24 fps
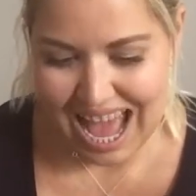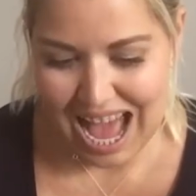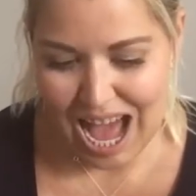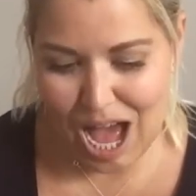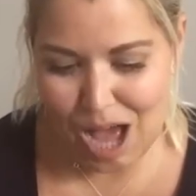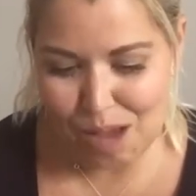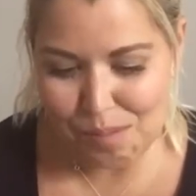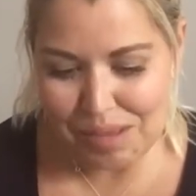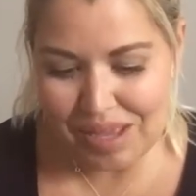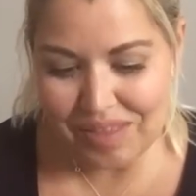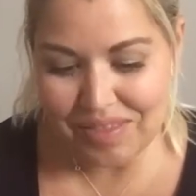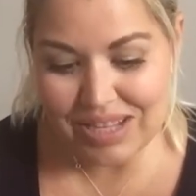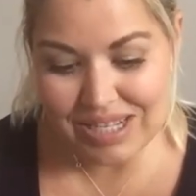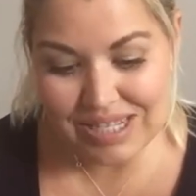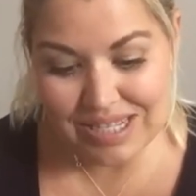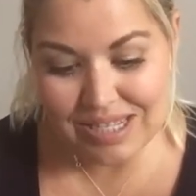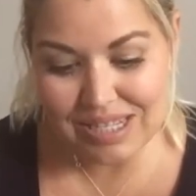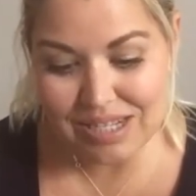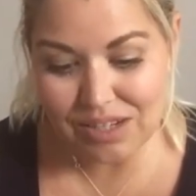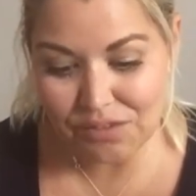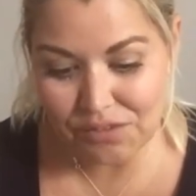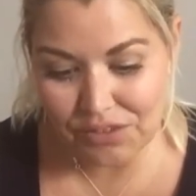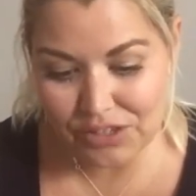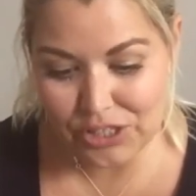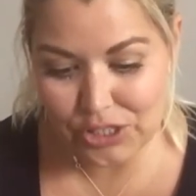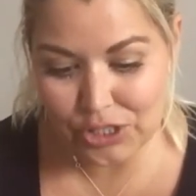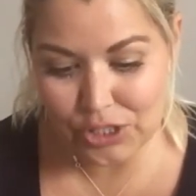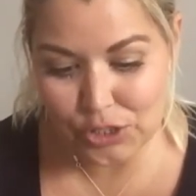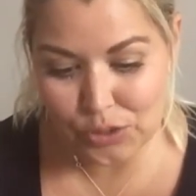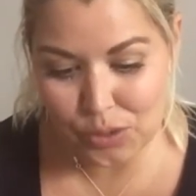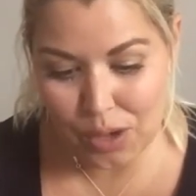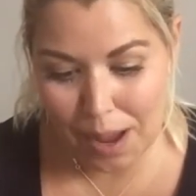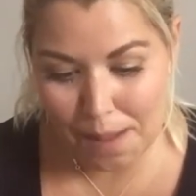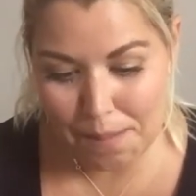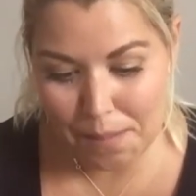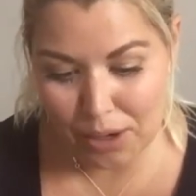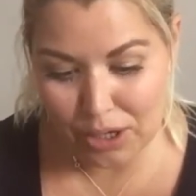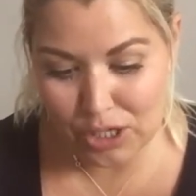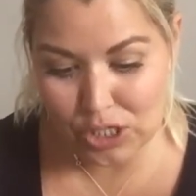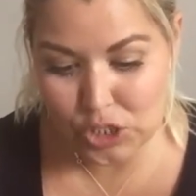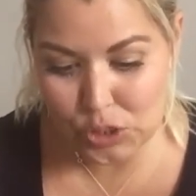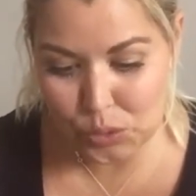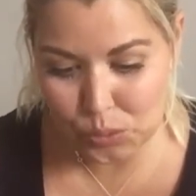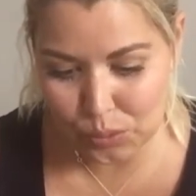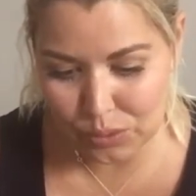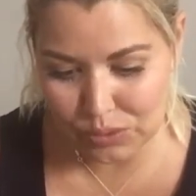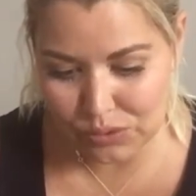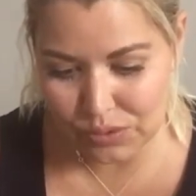And this is an official dry bar tool.